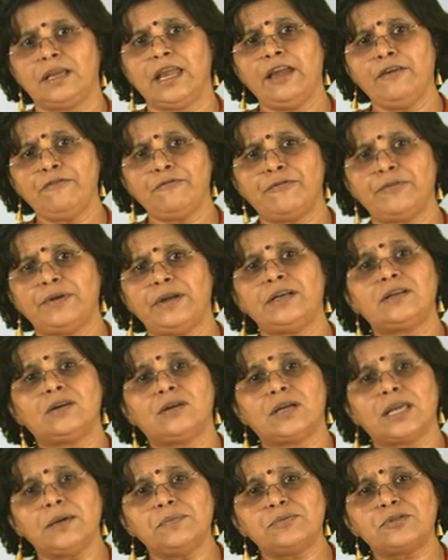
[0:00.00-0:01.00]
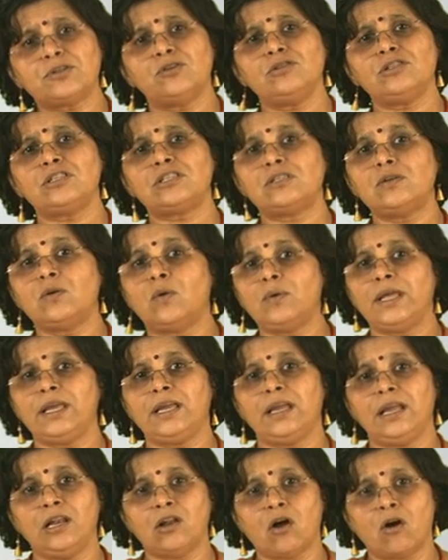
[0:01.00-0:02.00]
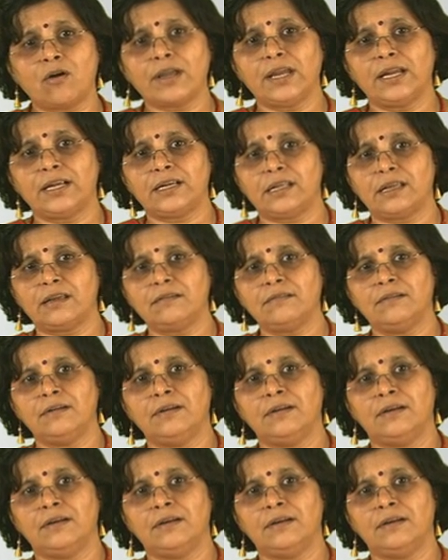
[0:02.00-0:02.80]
If it keeps on slowly elongating,